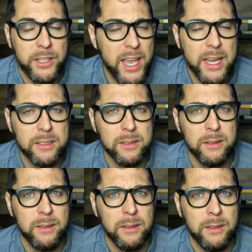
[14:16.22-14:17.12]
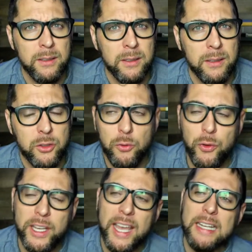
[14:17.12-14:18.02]
You can't.
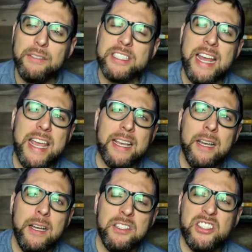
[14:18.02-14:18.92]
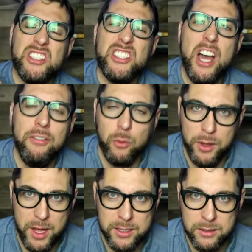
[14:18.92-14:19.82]
So if we can't even take
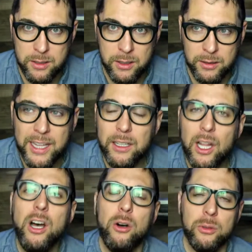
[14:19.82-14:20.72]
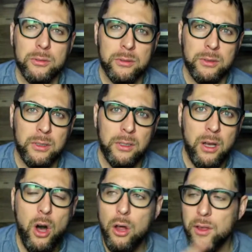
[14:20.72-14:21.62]
stuff with us, let alone
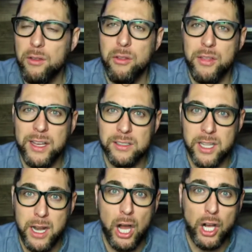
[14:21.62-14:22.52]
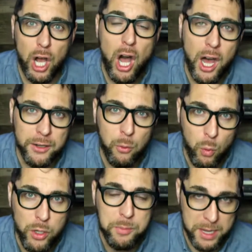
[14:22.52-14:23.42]
all the other things that a God
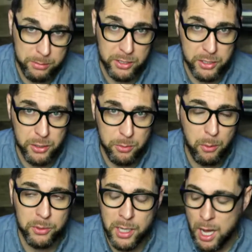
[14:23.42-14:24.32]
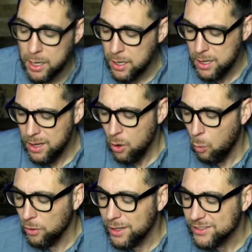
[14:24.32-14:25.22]
would be able to do, but we're not.
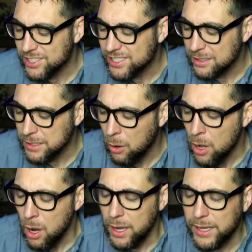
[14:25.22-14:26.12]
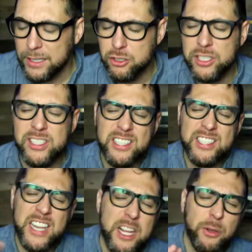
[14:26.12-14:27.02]
We're not. No, again, she
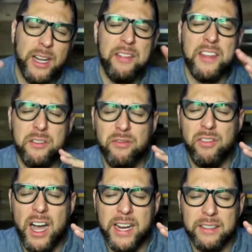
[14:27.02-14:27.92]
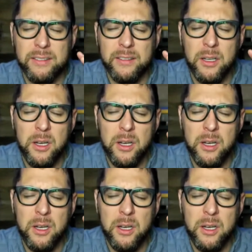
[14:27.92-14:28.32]
says sacred and then divine.